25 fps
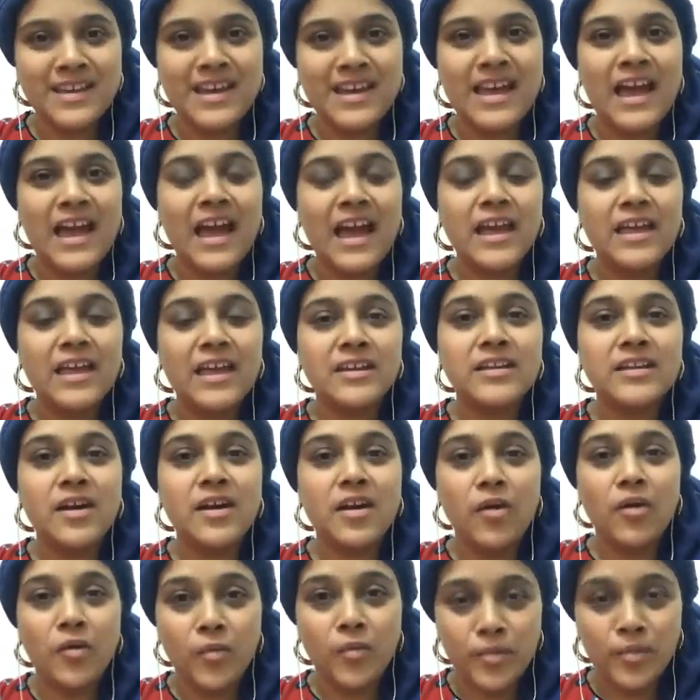and
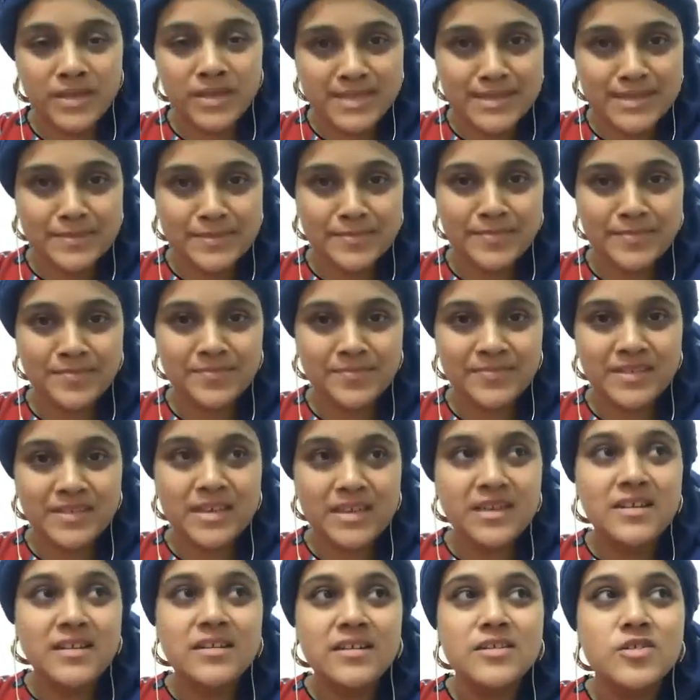wisdom.
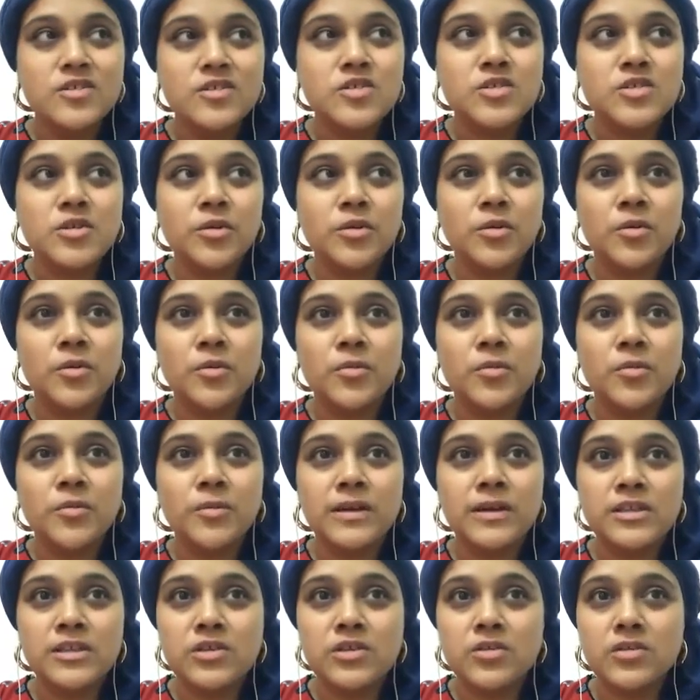So
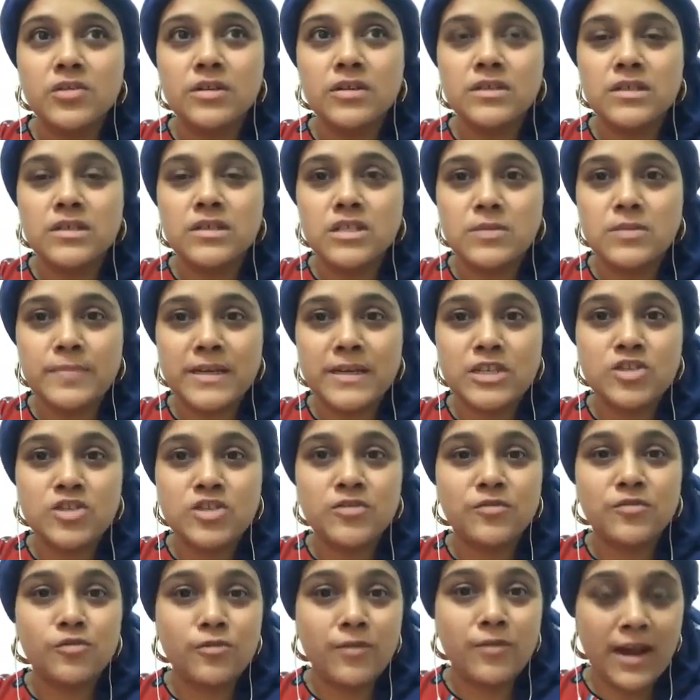when you're in a space
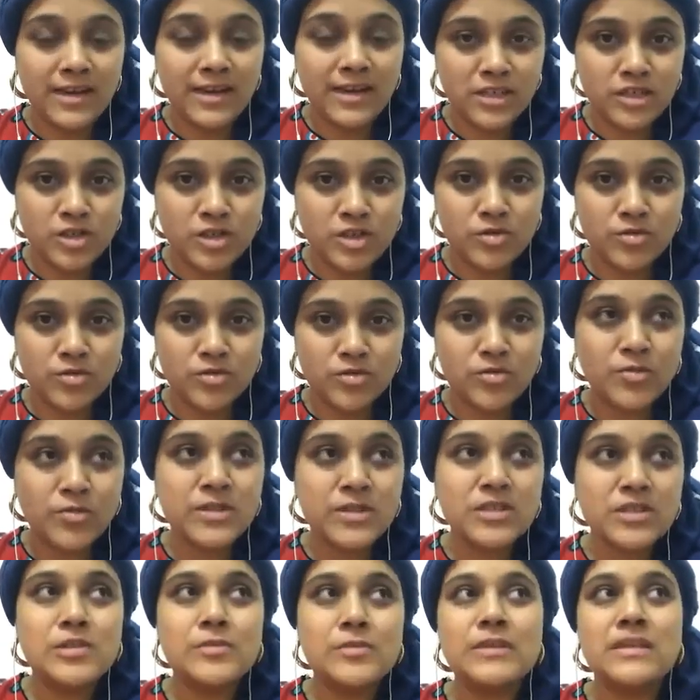of gratitude,
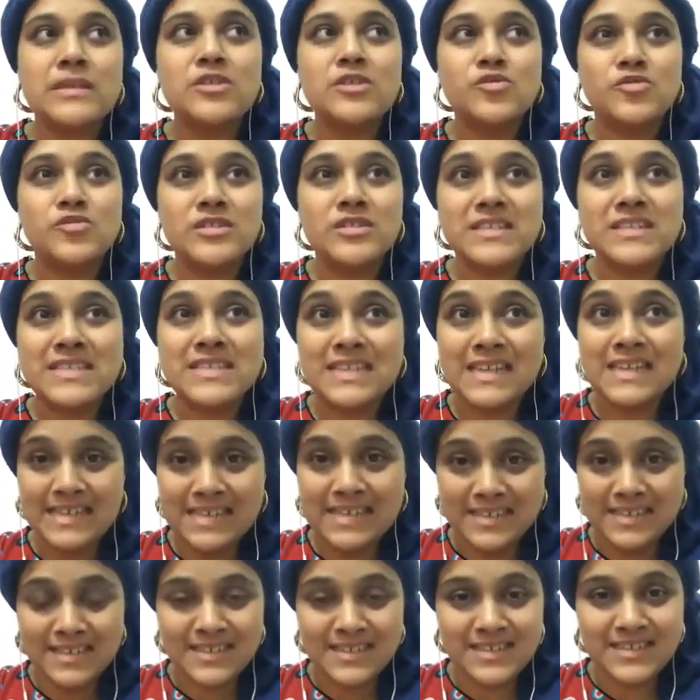when you're being
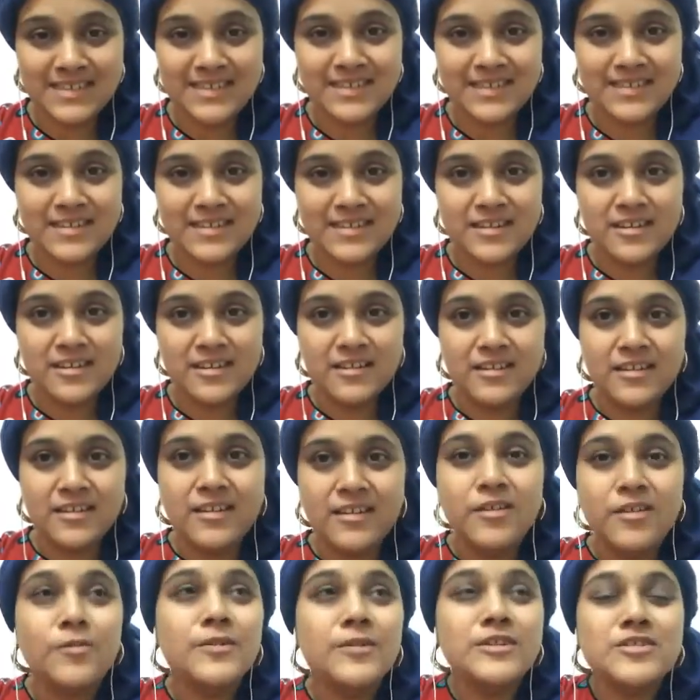resilient,
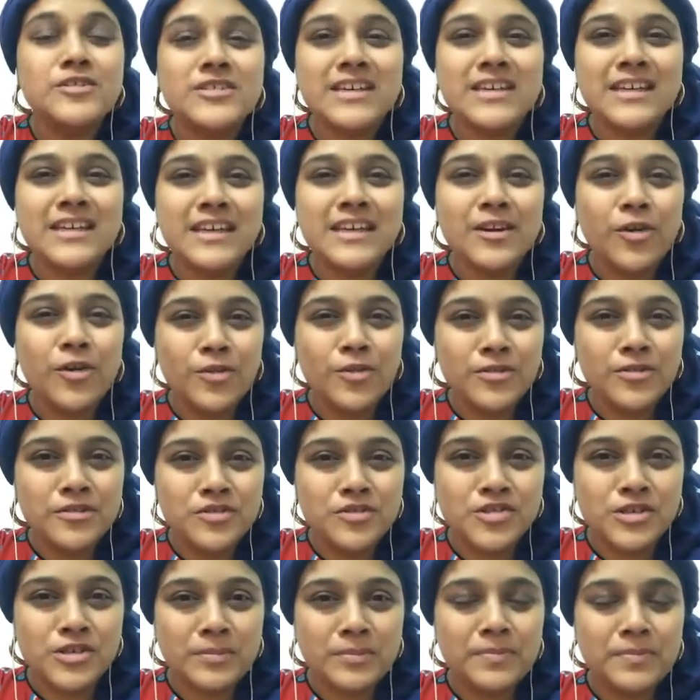when you're taking
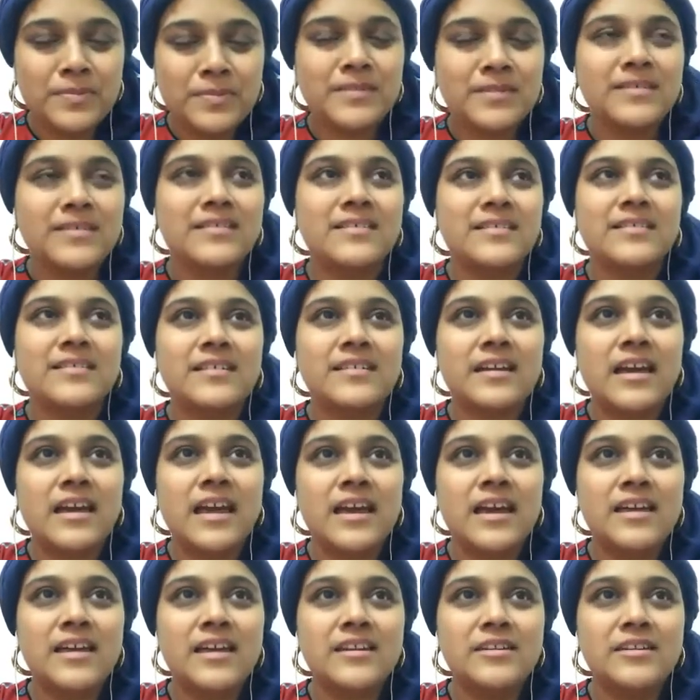ownership,
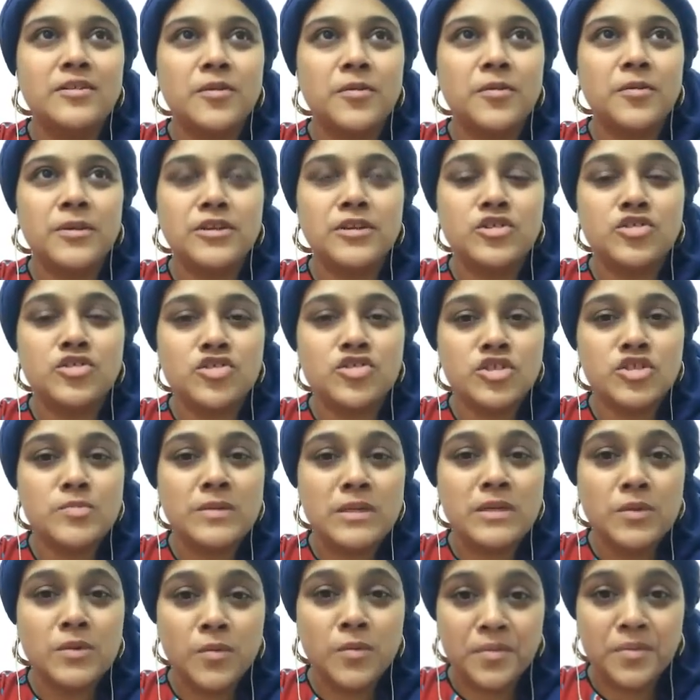and when you're just
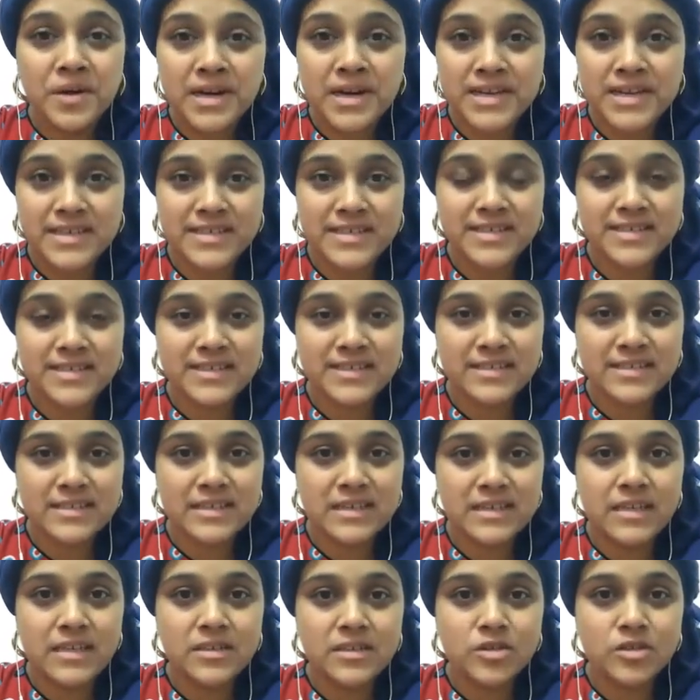being wise
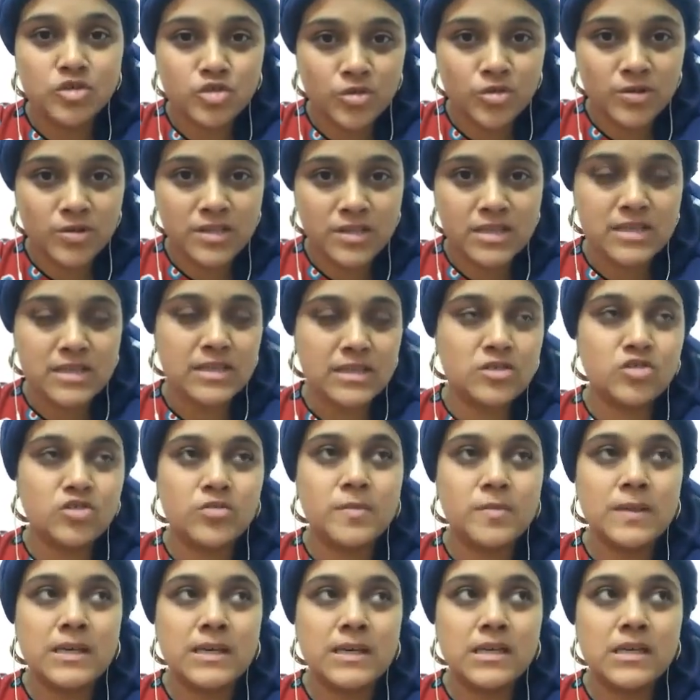in the choices that you're
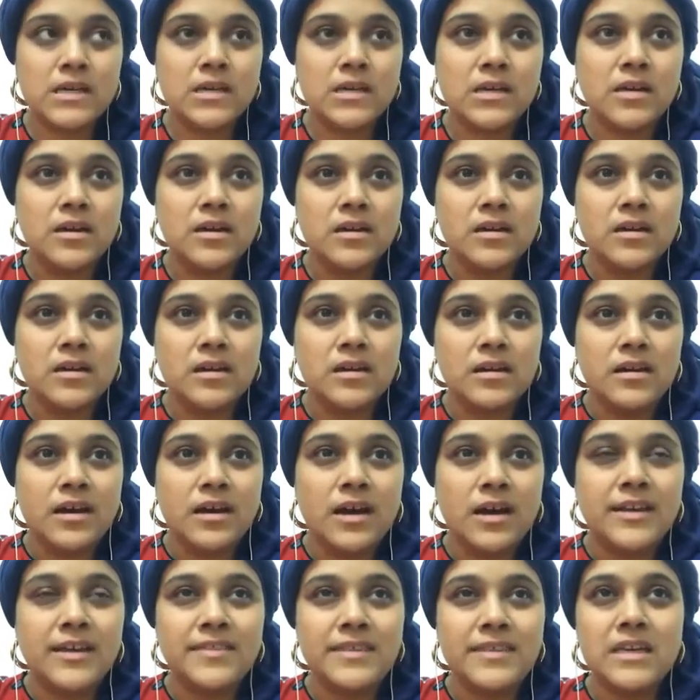making,
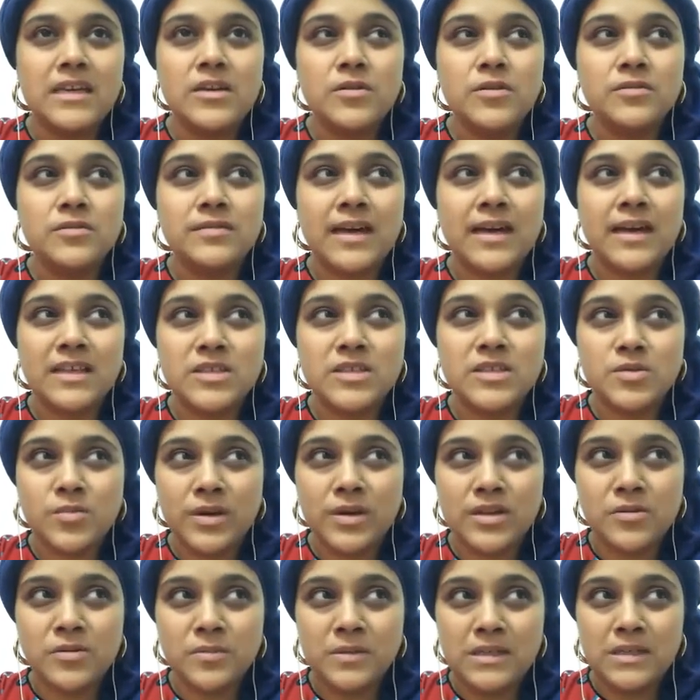I think that's
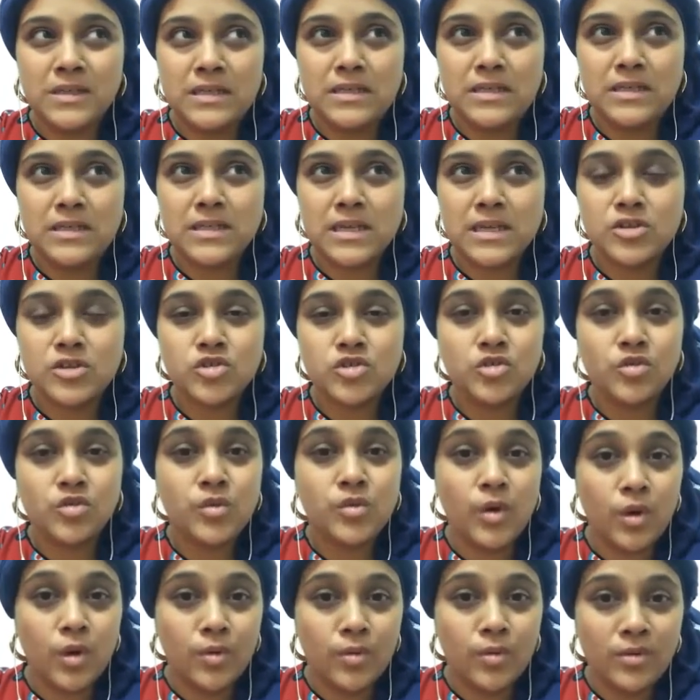when we tend to
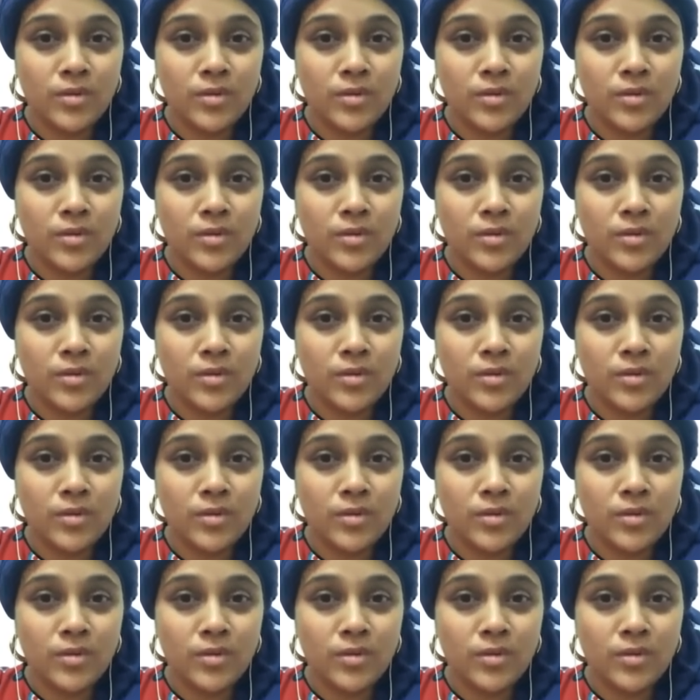grow,